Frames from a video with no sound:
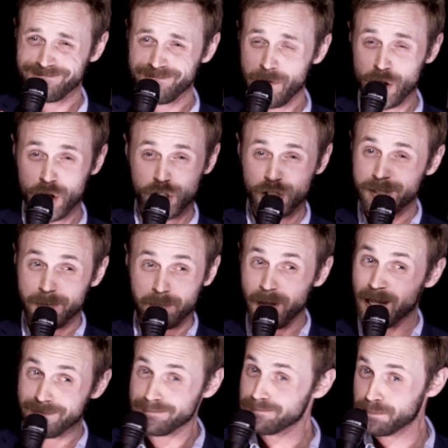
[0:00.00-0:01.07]
okay? There's
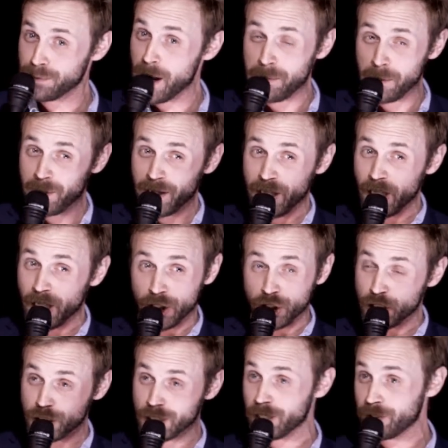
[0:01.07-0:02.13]
probably
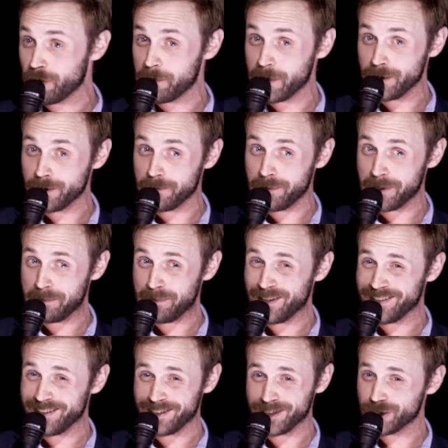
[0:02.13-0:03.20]
just under 1 million
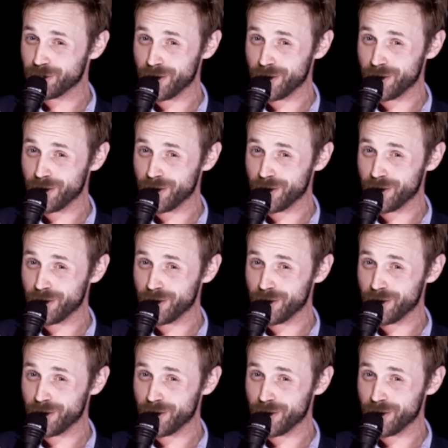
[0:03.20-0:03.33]
people in this